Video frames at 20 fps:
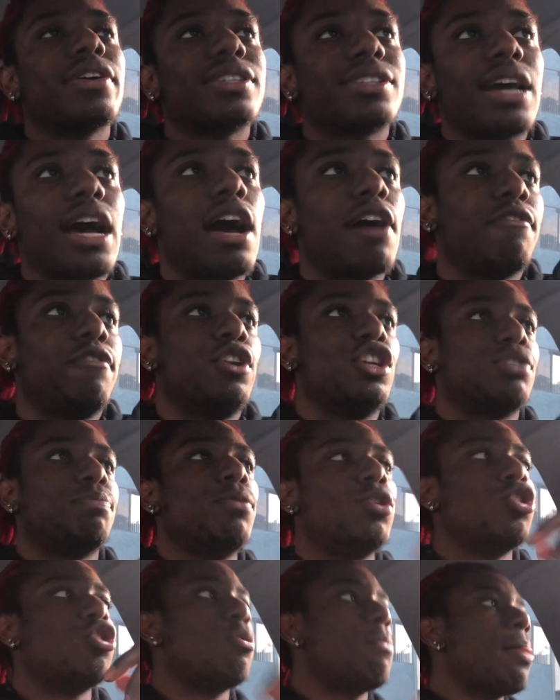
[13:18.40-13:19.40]
is confidence.
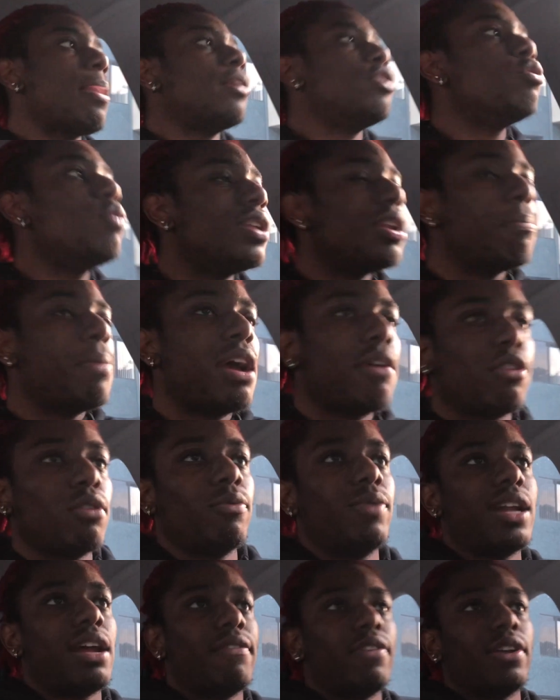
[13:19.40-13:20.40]
Boom, you in the
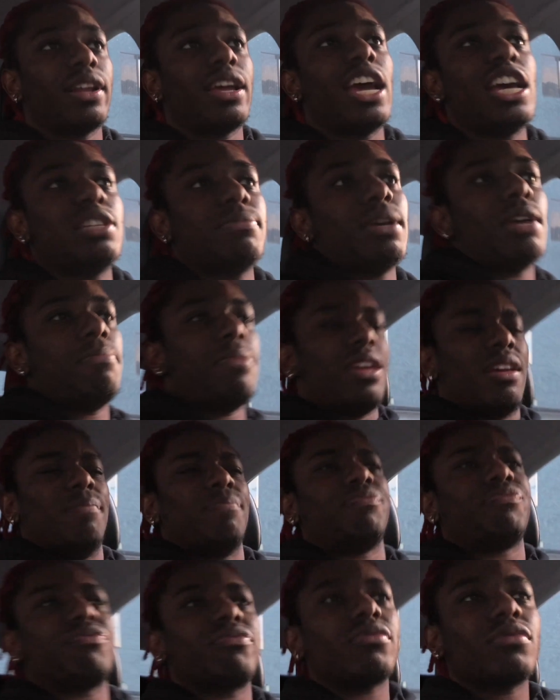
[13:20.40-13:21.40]
bedroom, whatever the case may be.
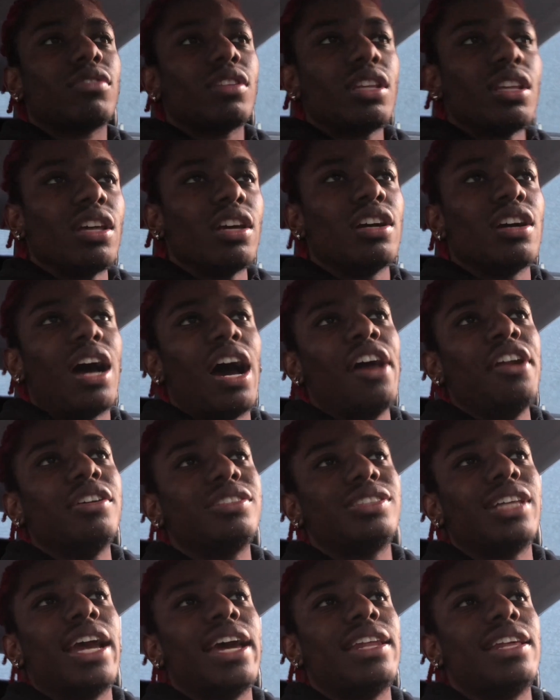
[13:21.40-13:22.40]

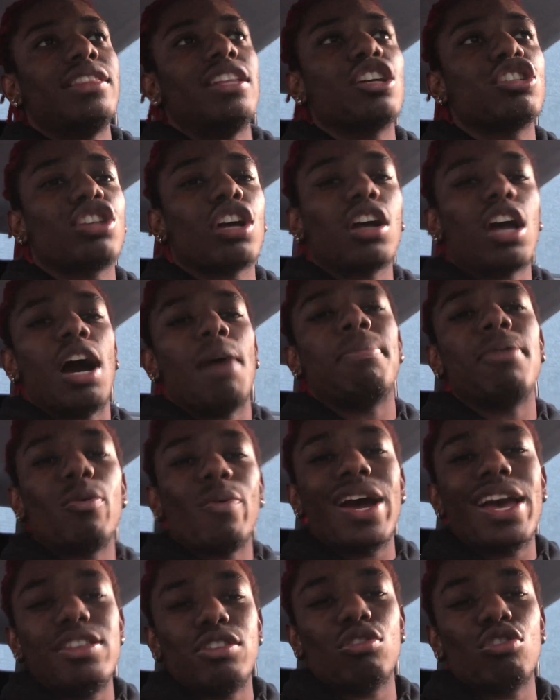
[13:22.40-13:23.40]
Understand that there's a couple
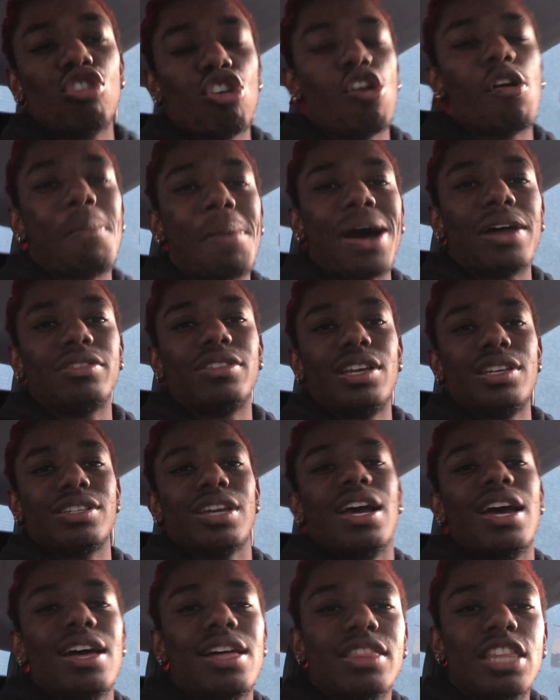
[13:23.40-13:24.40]
ways you can go about this.
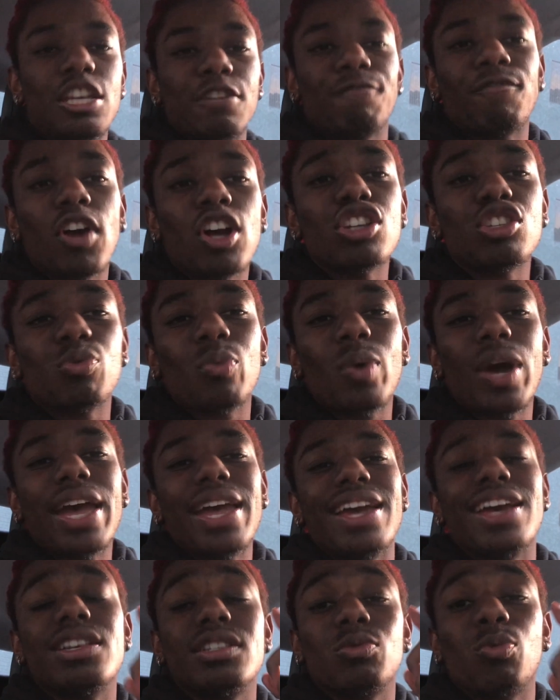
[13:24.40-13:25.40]
This first way
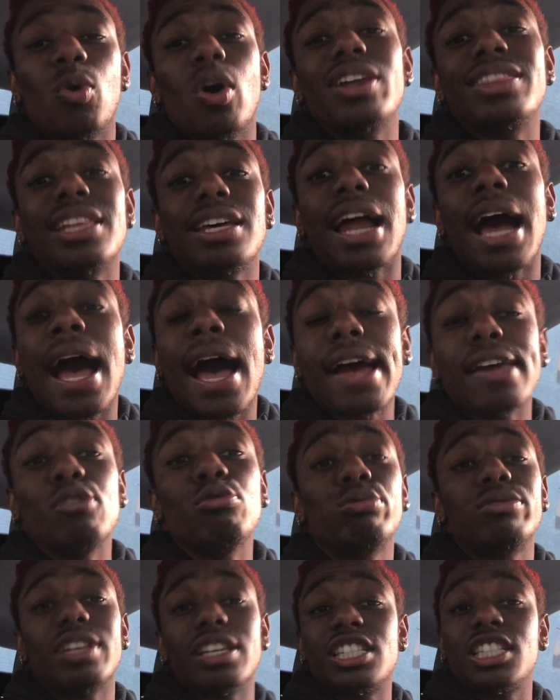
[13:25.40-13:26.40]
is one that I
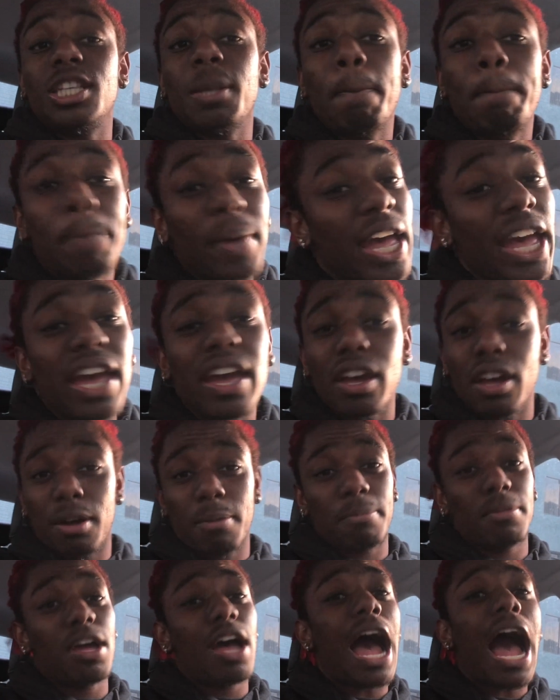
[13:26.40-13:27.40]
used to spam.
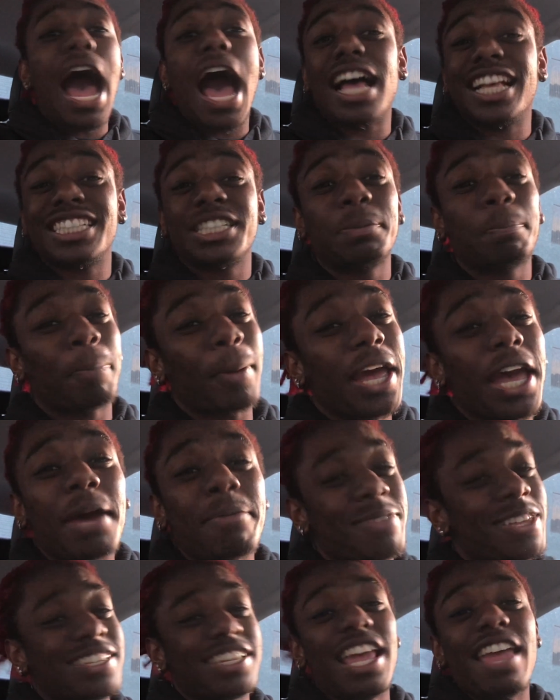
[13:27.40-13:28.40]
I spammed
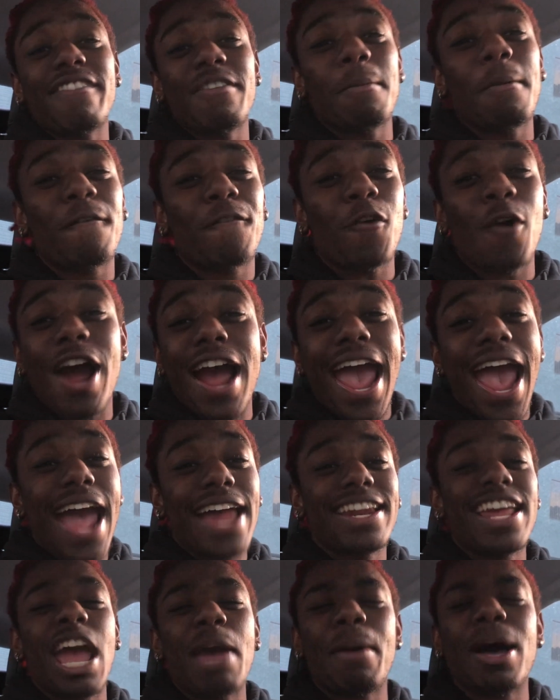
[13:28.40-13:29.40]
this even before I
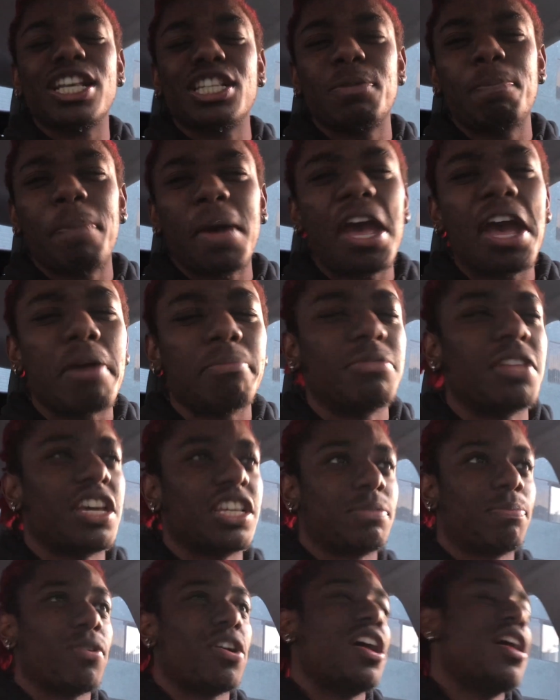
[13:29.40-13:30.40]
had game. I spammed
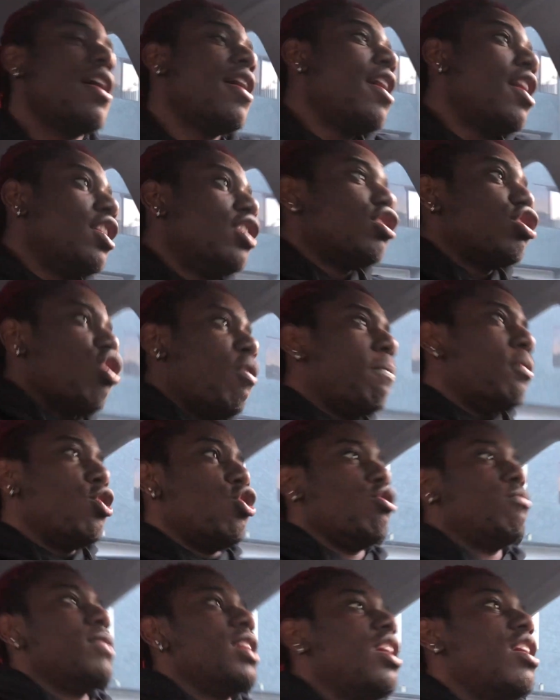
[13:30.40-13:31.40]
this, bruh. So
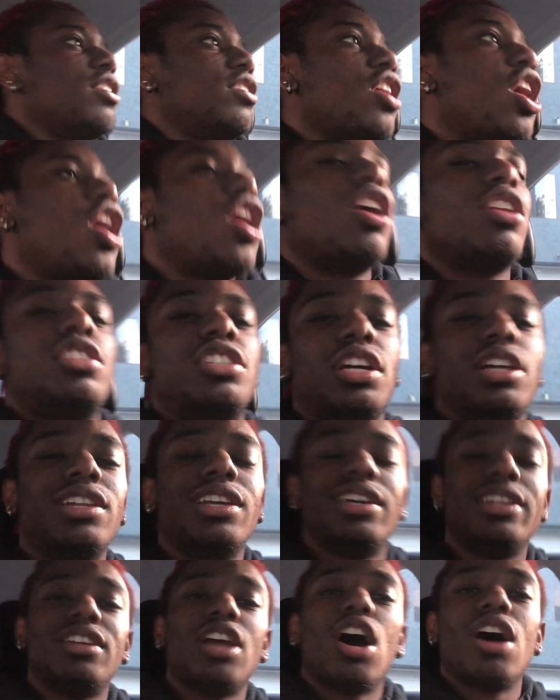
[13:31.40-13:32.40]
boom, y'all
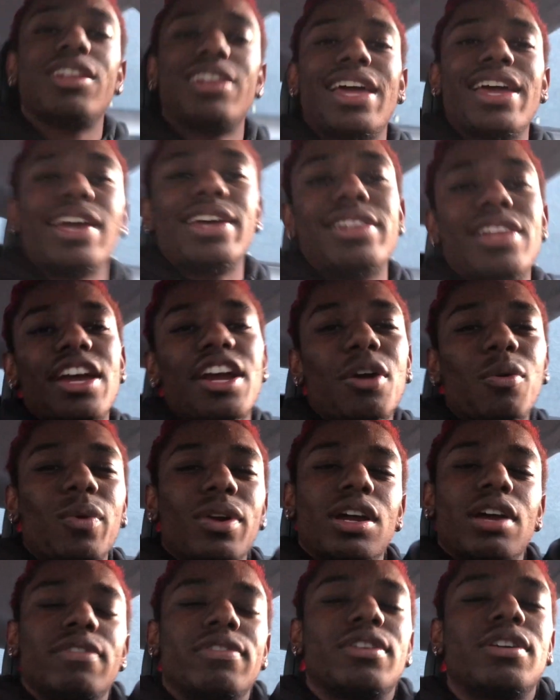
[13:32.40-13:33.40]
chilling, y'all laying there,
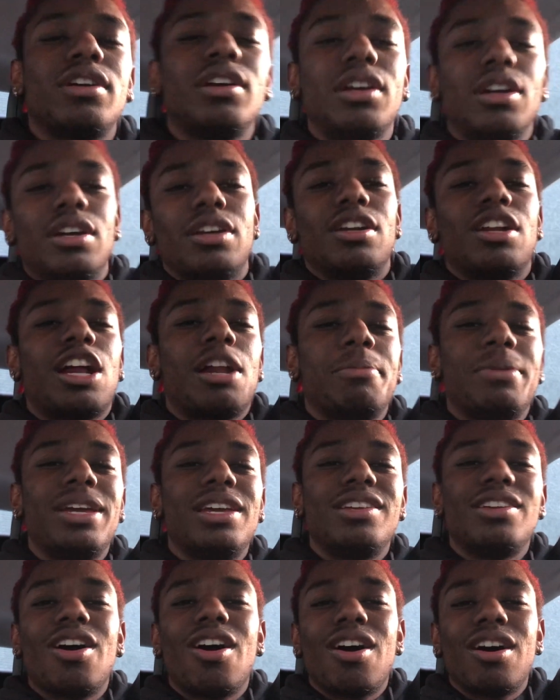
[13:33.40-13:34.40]
whatever. You know what I
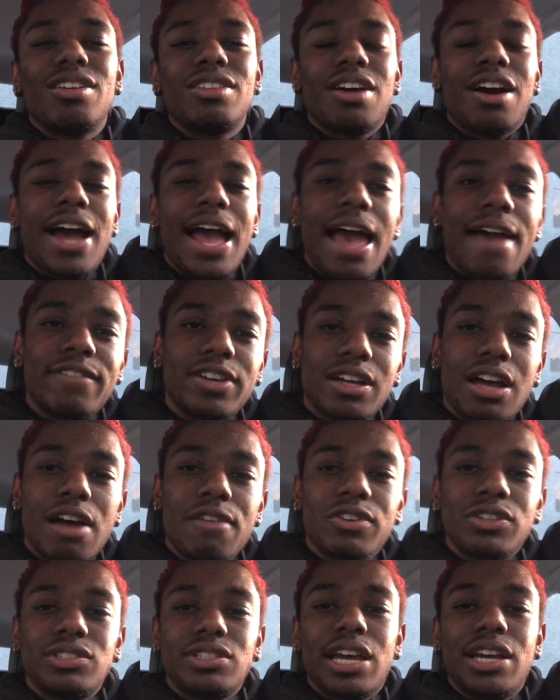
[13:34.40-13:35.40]
mean? Y'all y'all having
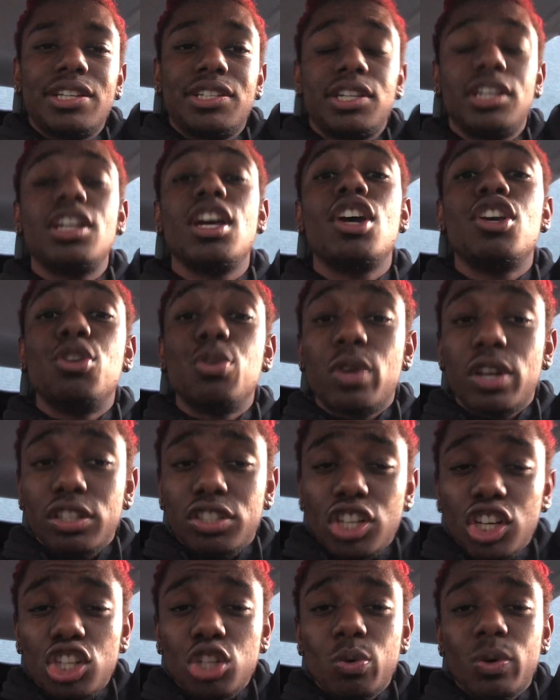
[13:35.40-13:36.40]
conversation. You
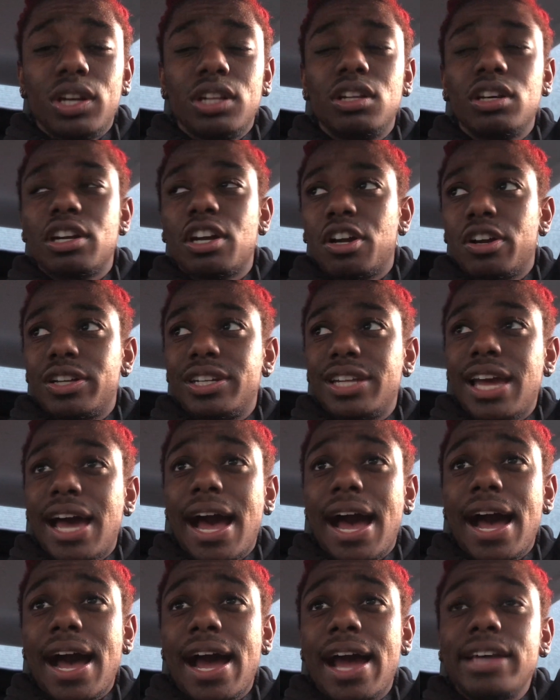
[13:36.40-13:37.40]
continuing to look at her in the
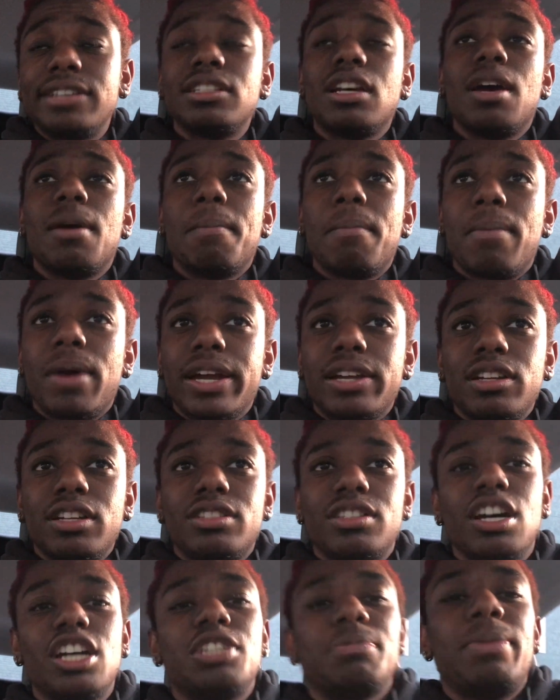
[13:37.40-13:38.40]
eyes, breaking the
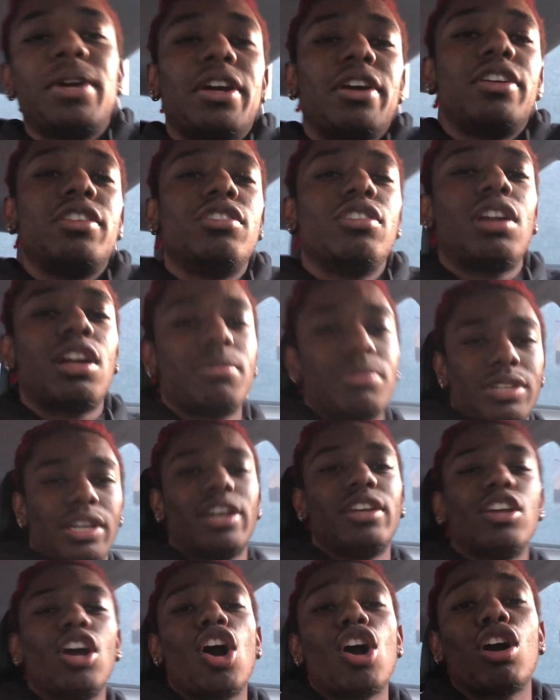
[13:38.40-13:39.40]
touch barrier. You know what I'm
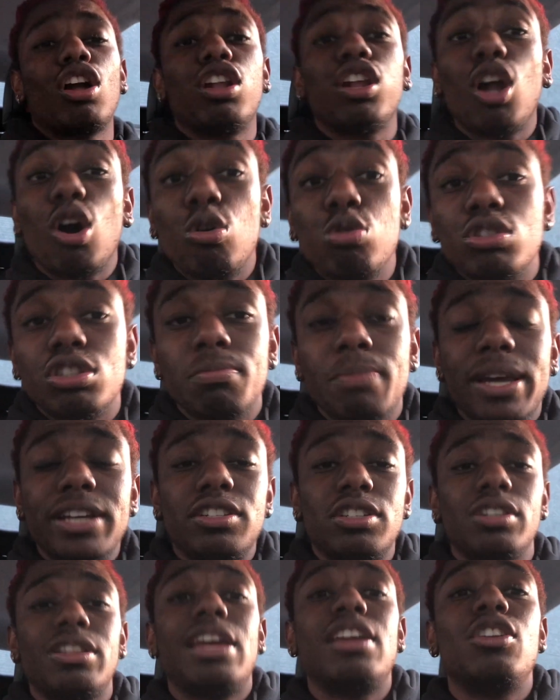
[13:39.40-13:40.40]
saying? Y'all close. Make
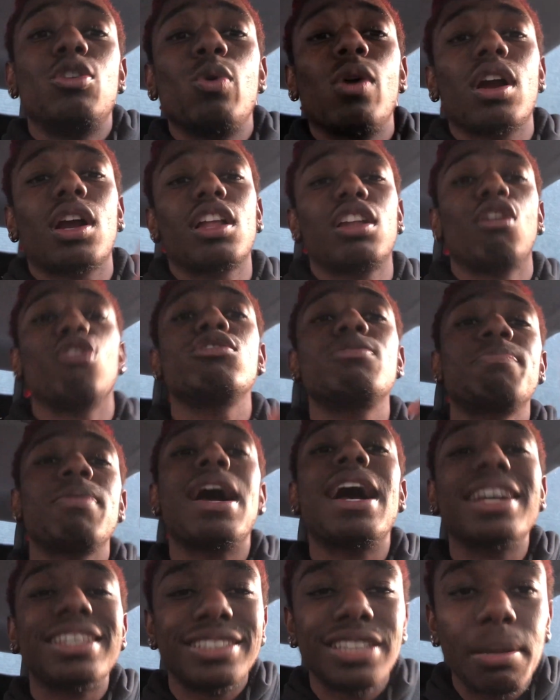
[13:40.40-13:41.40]
sure that you are close
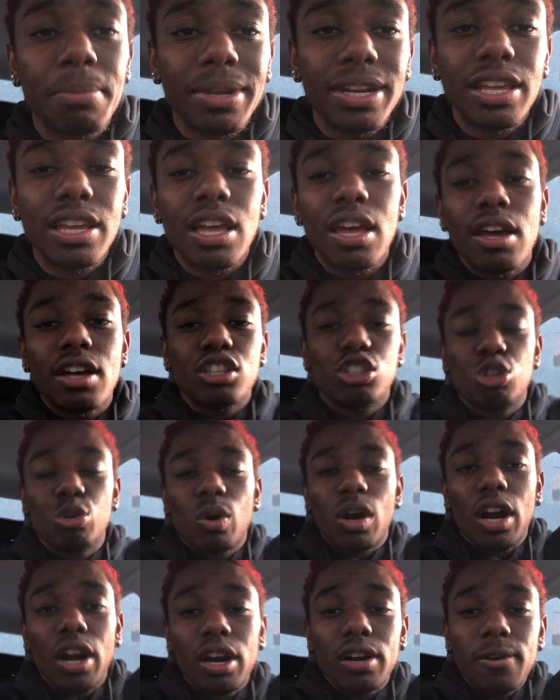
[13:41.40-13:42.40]
proximity to
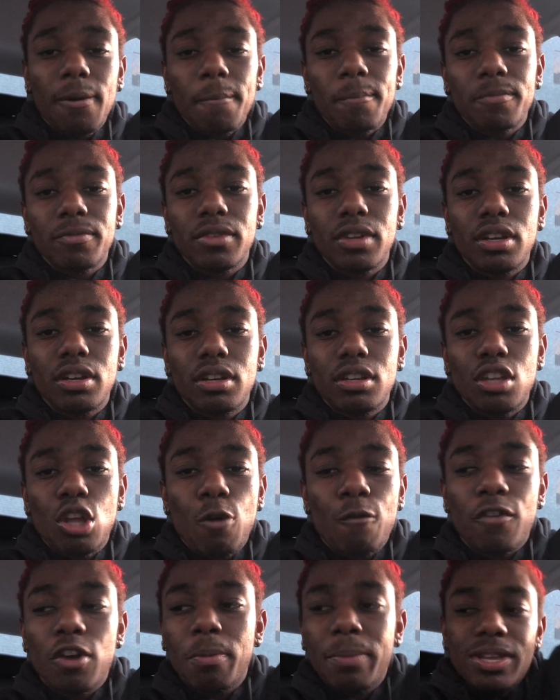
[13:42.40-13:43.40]
her.
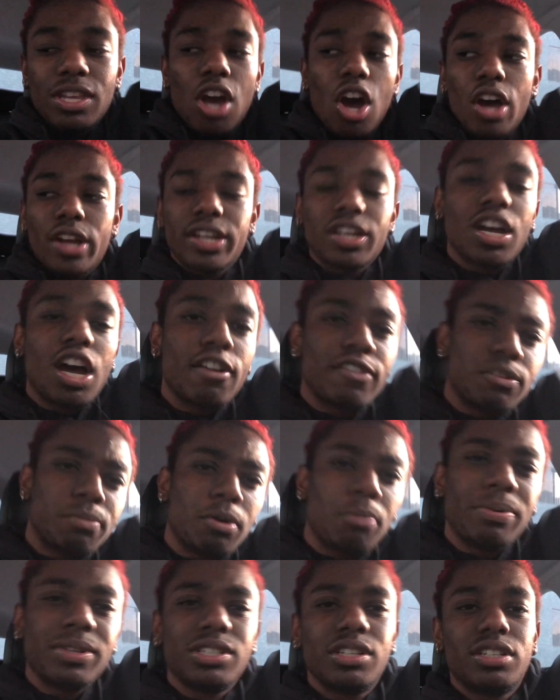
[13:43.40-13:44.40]
You feel me? Y'all in a
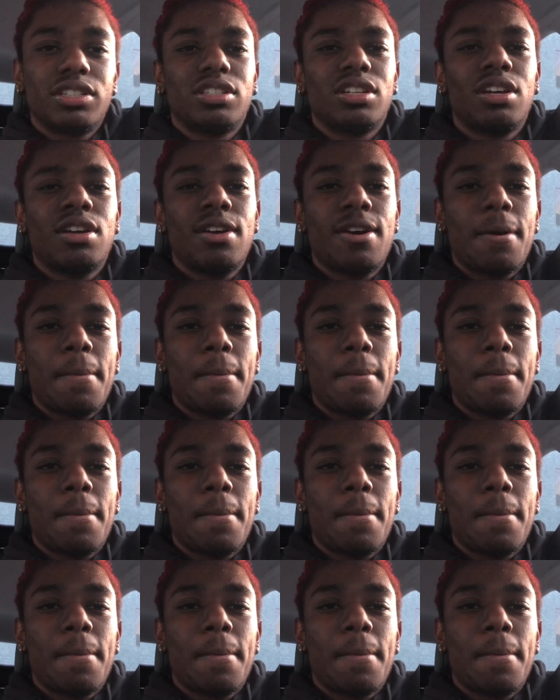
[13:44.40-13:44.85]
comfortable position.